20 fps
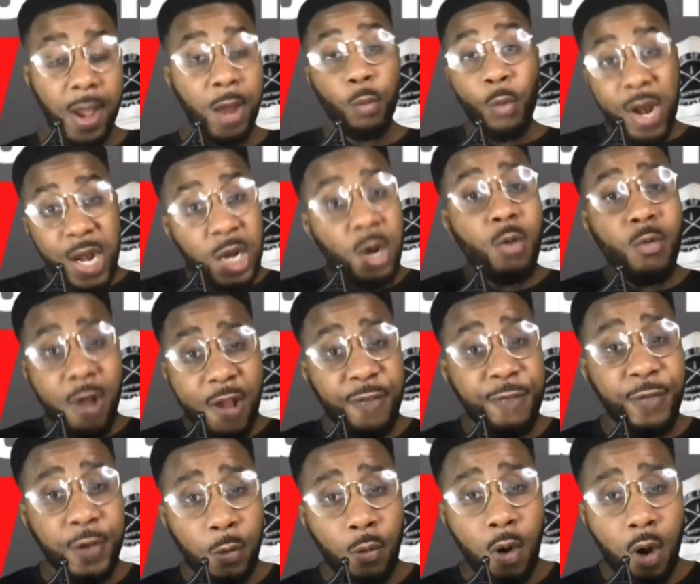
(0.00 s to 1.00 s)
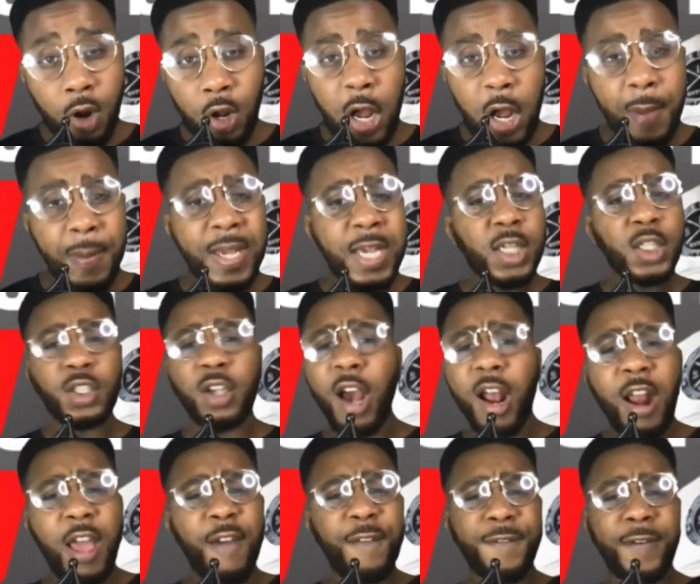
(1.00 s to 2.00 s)
And when the referee woke up,
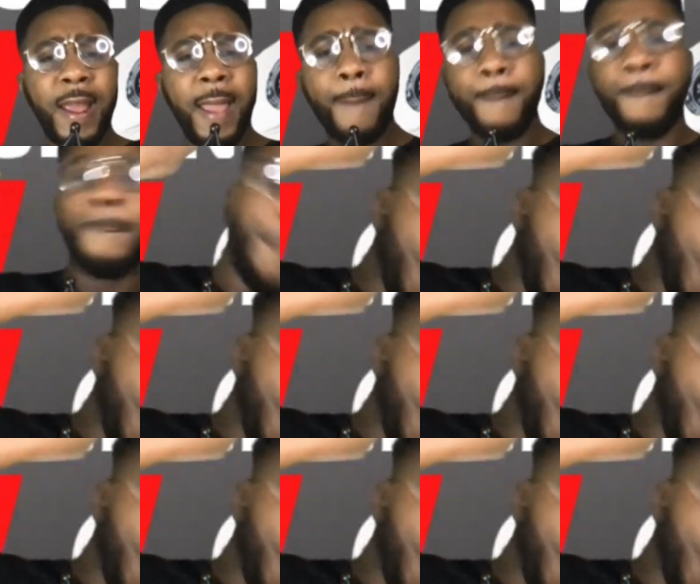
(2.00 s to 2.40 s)
Charlotte Flair,